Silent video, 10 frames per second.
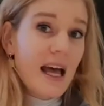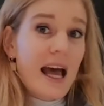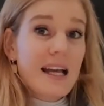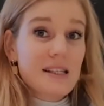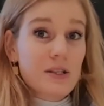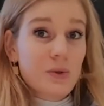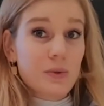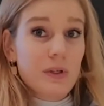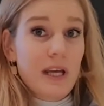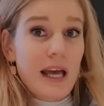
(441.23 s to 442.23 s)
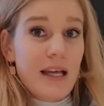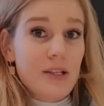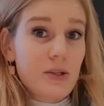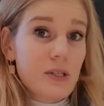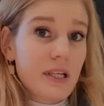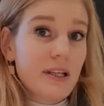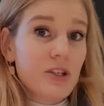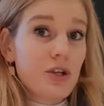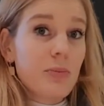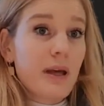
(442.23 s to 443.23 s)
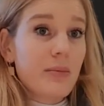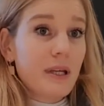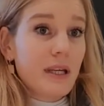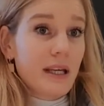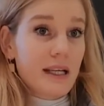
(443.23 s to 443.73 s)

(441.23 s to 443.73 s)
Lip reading: As soon as you see that your baby